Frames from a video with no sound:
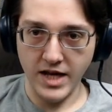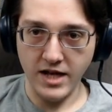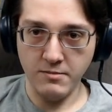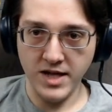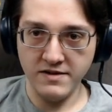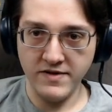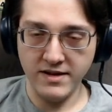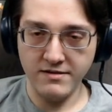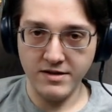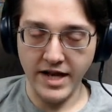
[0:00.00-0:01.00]
Helmod,
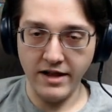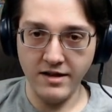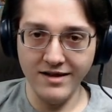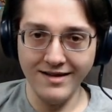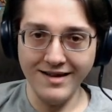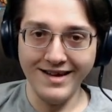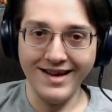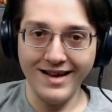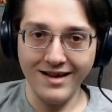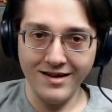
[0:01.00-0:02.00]
Hel.
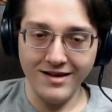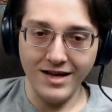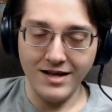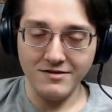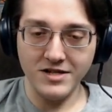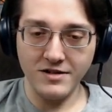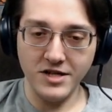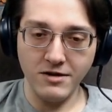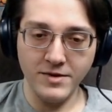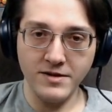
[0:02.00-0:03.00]
Sh
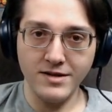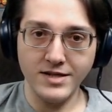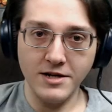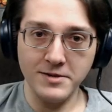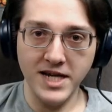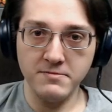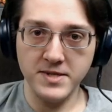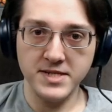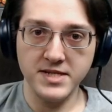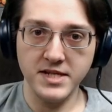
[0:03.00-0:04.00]
shall we? Shall we name
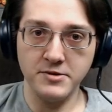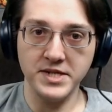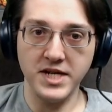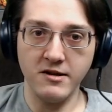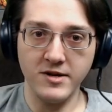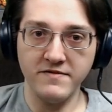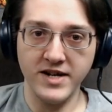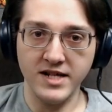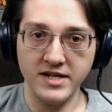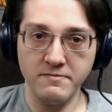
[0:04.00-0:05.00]
this series Helmod
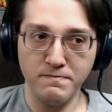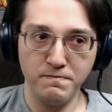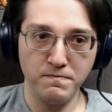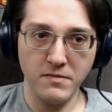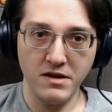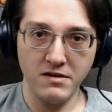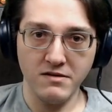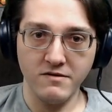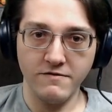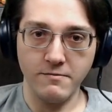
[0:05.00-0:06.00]
Valley,
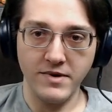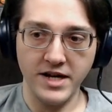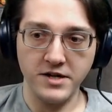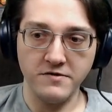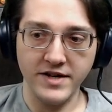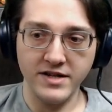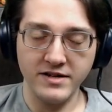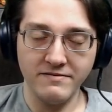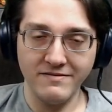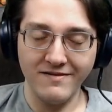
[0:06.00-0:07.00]
from Paidu Valley?